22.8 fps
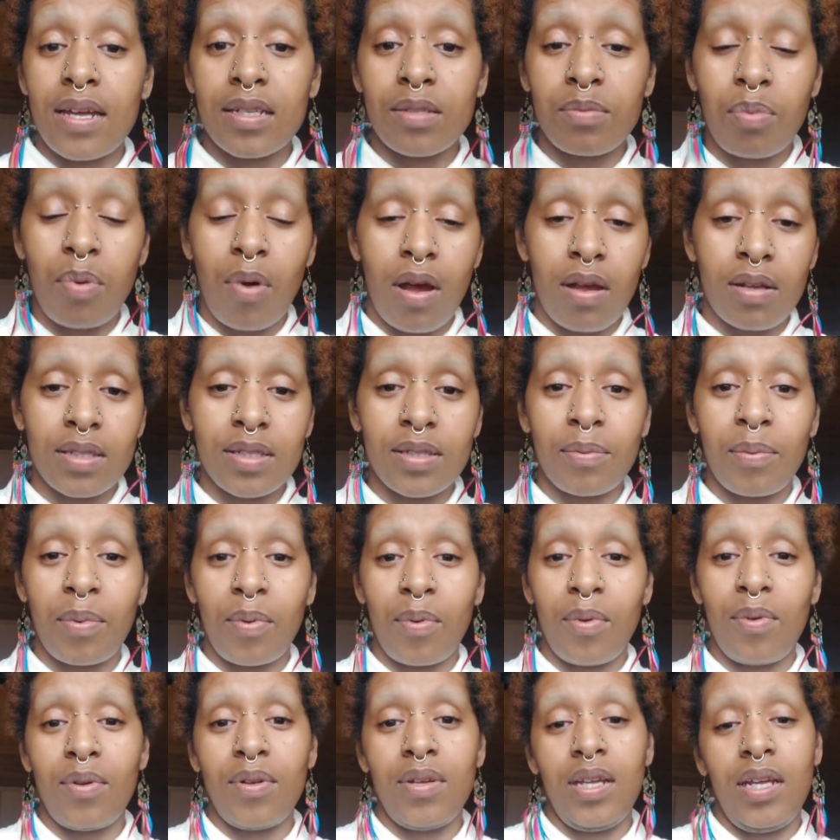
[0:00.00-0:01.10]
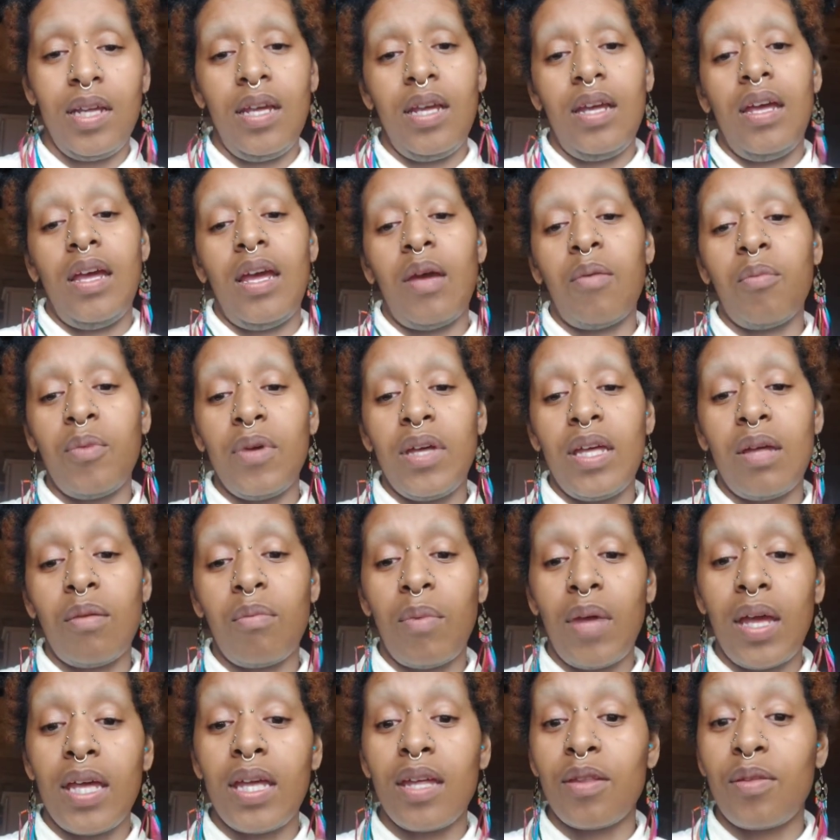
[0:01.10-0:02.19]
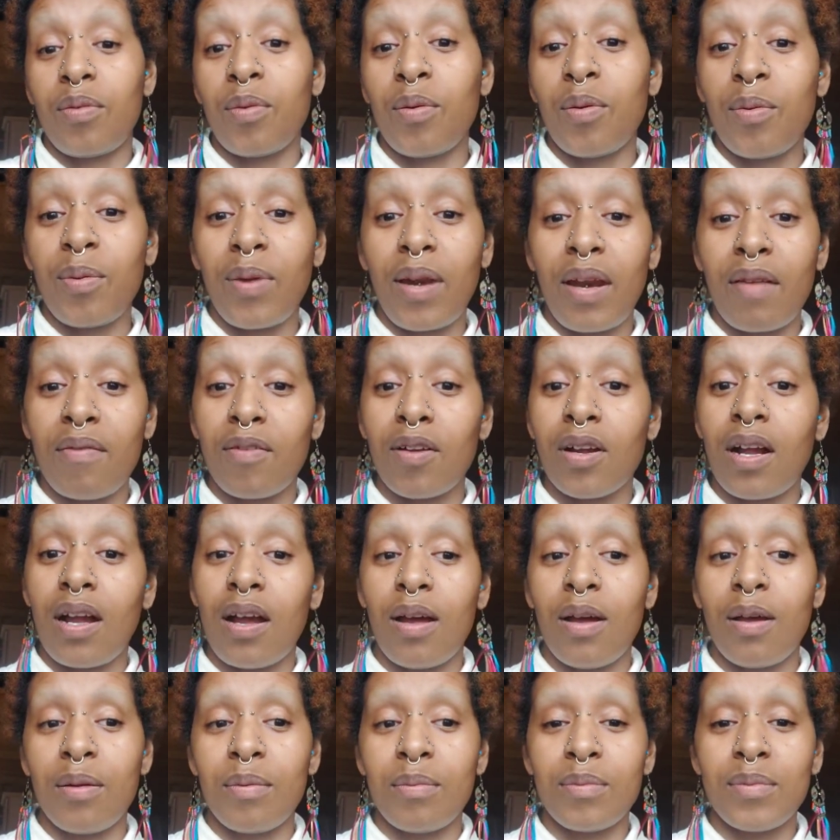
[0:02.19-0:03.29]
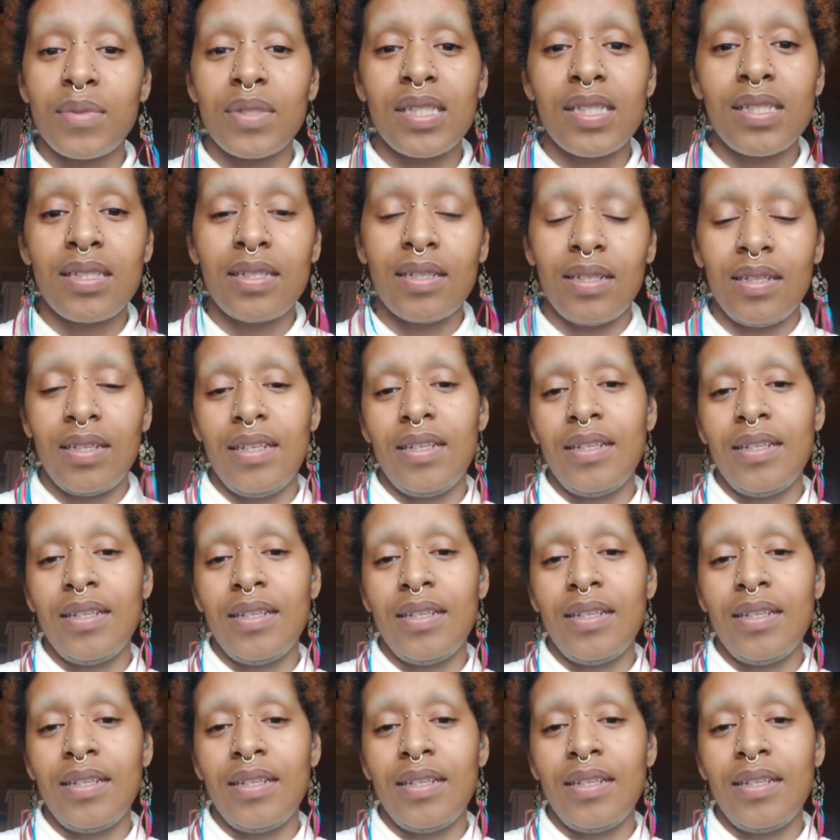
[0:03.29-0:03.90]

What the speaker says: as possible. And we can make it through whatever comes